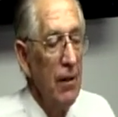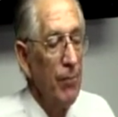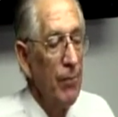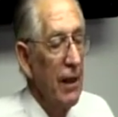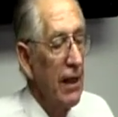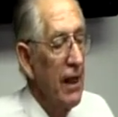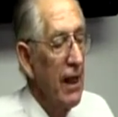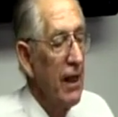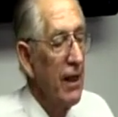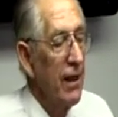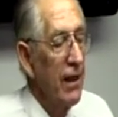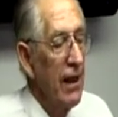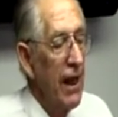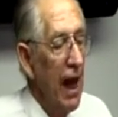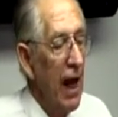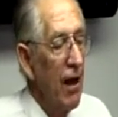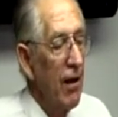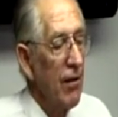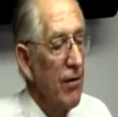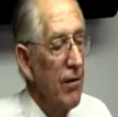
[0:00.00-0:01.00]
Begin to
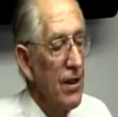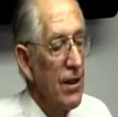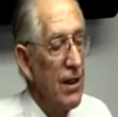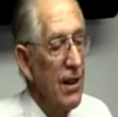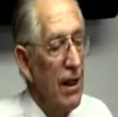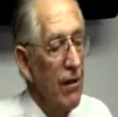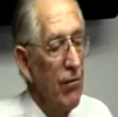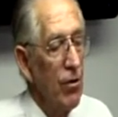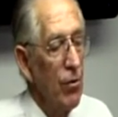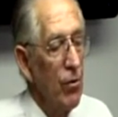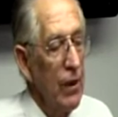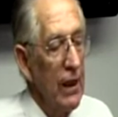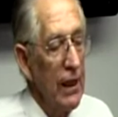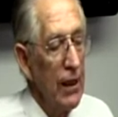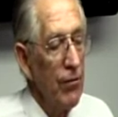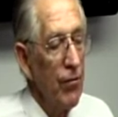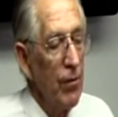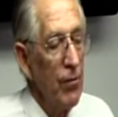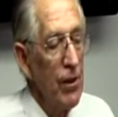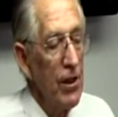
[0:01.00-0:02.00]
count the 7
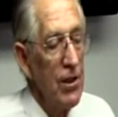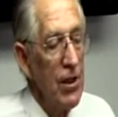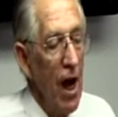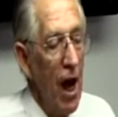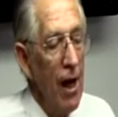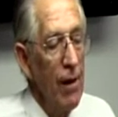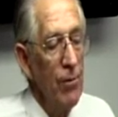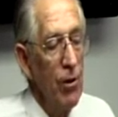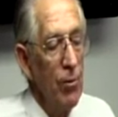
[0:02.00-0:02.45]
weeks from the time